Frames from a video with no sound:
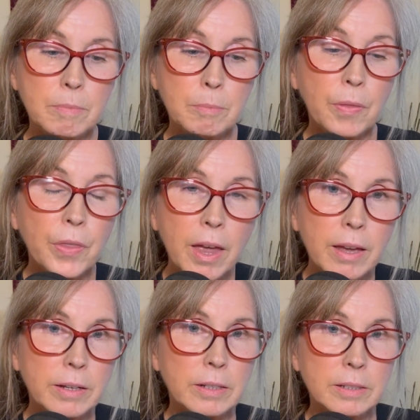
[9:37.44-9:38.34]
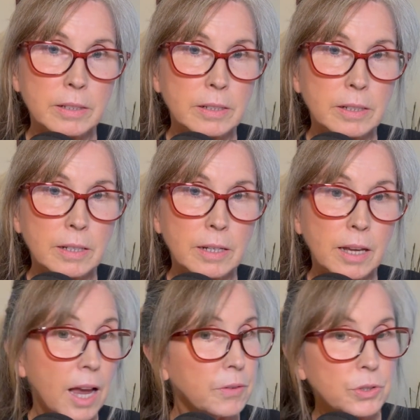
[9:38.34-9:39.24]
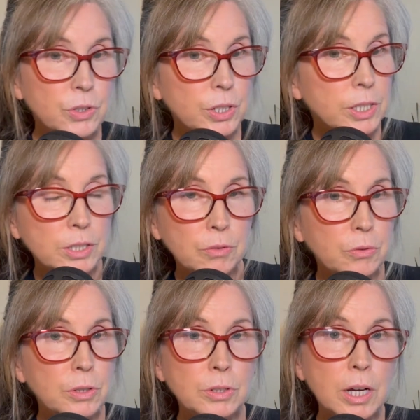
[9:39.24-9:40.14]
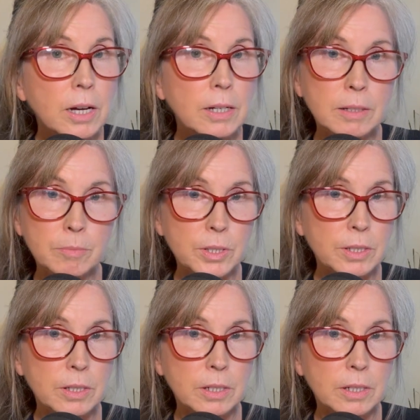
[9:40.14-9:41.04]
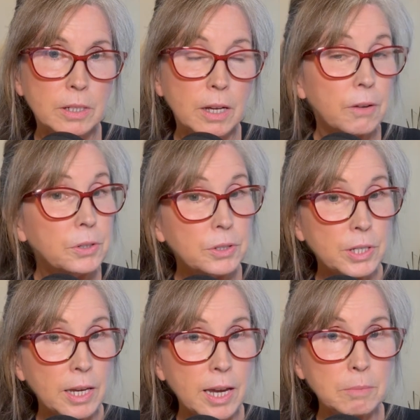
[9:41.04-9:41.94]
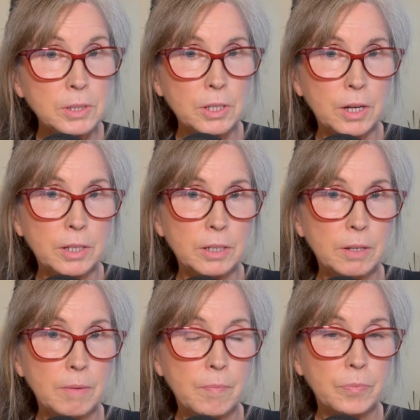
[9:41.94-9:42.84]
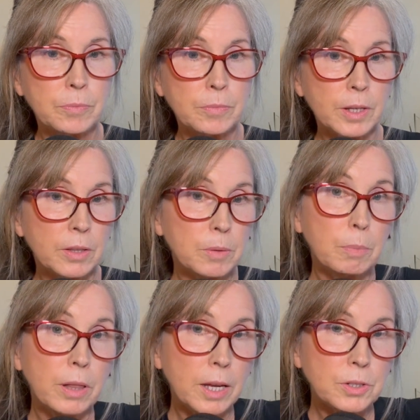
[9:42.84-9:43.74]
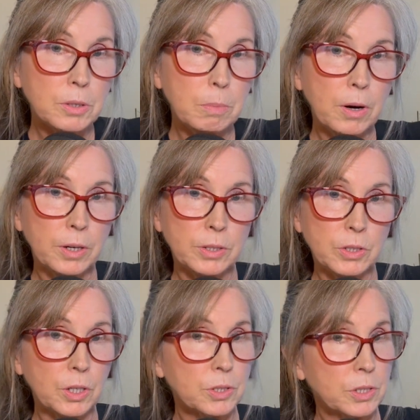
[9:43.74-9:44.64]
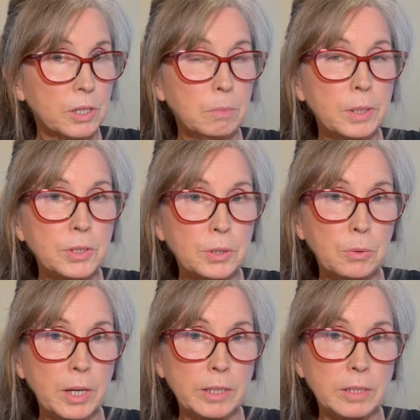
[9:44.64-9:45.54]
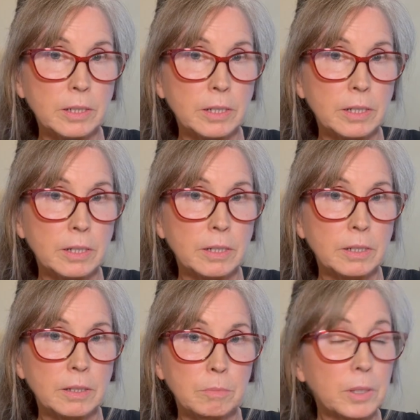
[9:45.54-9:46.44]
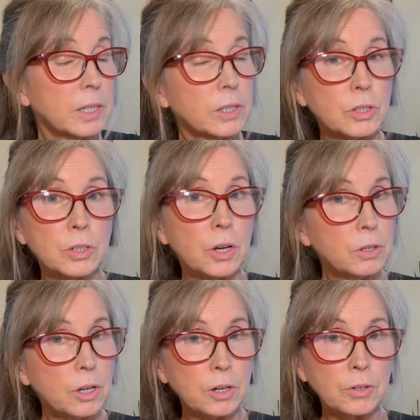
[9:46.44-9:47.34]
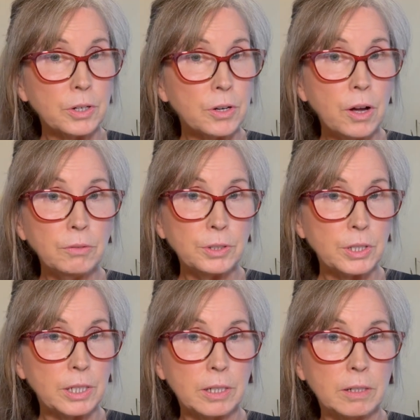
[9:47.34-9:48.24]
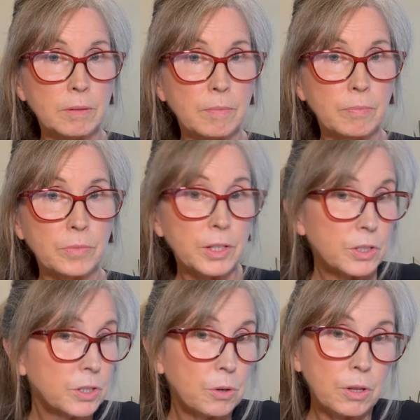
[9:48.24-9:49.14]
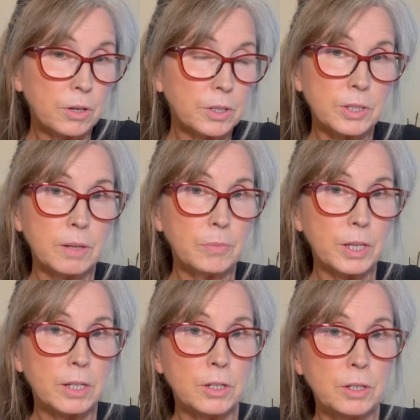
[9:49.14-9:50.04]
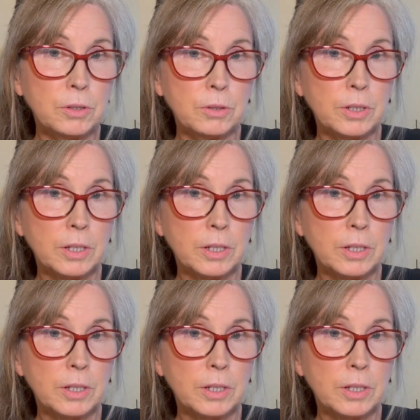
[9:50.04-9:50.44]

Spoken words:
But then, after just a few times of using Amazon, the pleasure part starts to habituate because it's no longer a novelty. It's no longer something new.